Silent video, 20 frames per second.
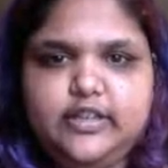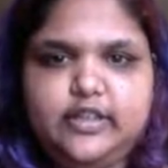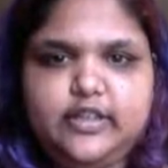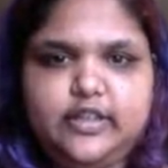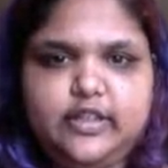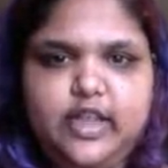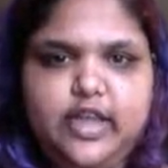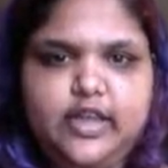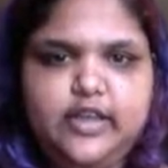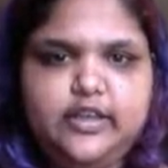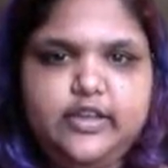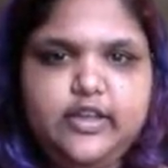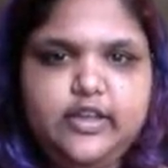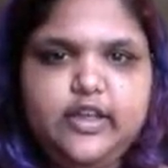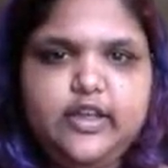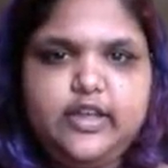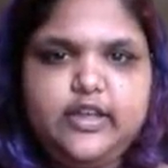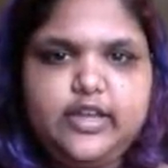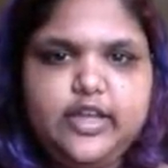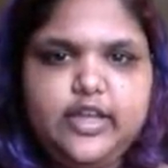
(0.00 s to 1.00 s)
that like
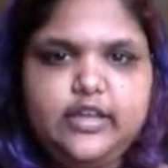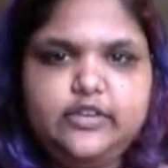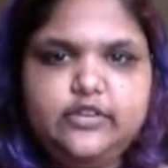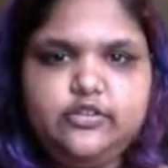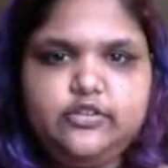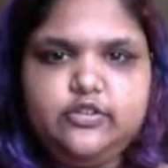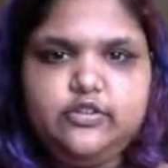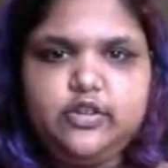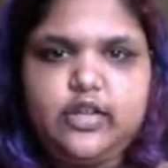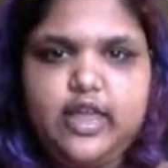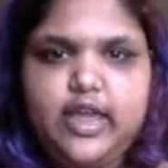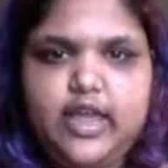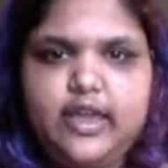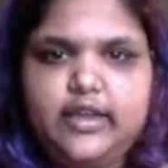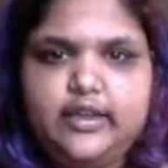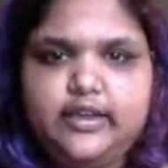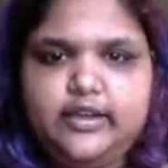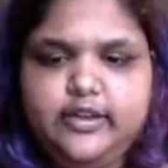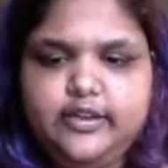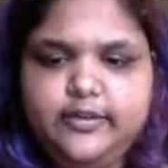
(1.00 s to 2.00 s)
can
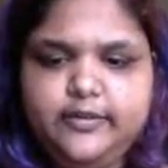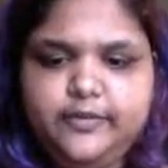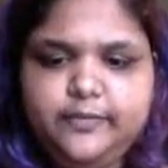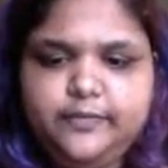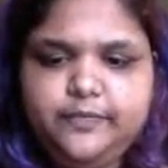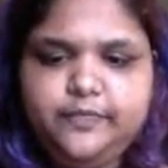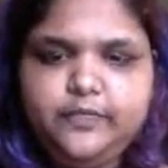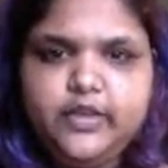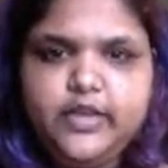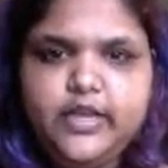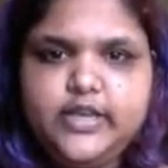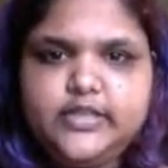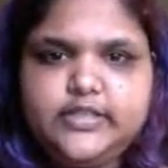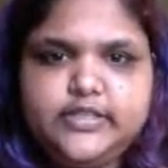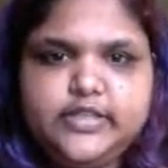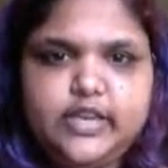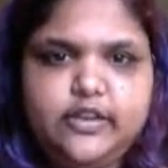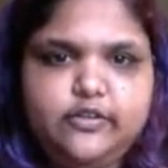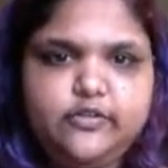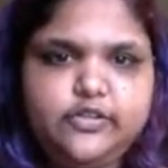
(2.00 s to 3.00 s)
like
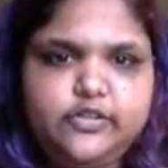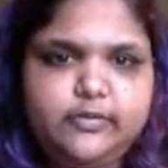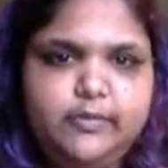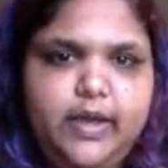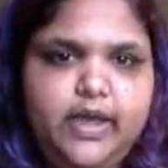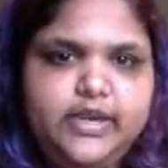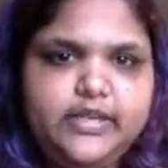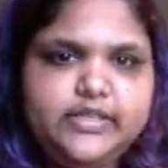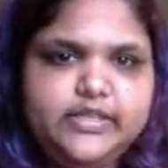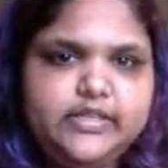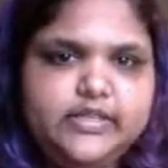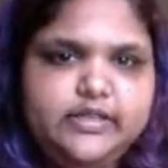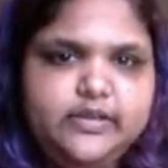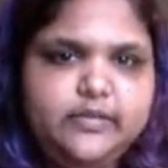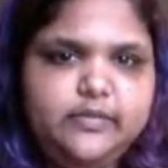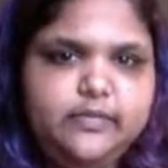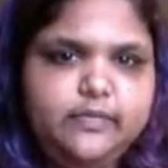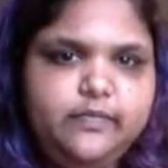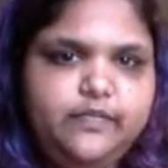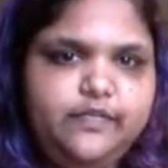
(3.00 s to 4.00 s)

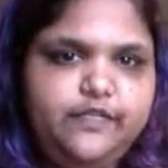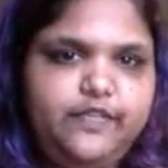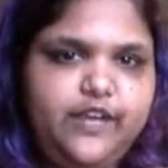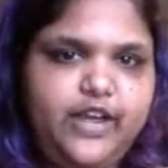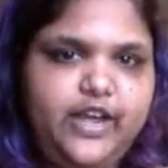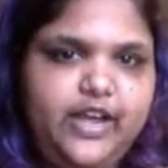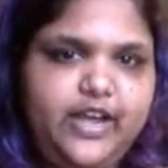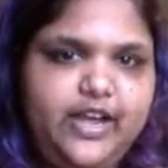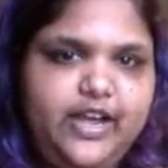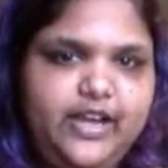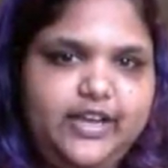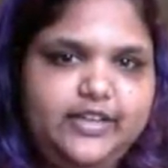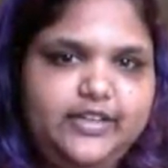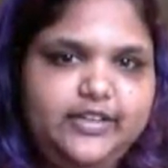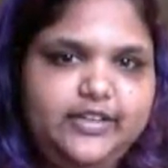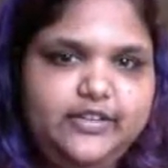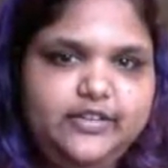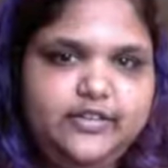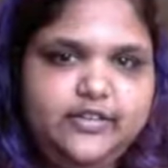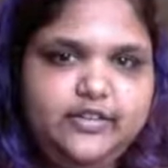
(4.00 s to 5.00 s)
psychosomaticism. Fuck.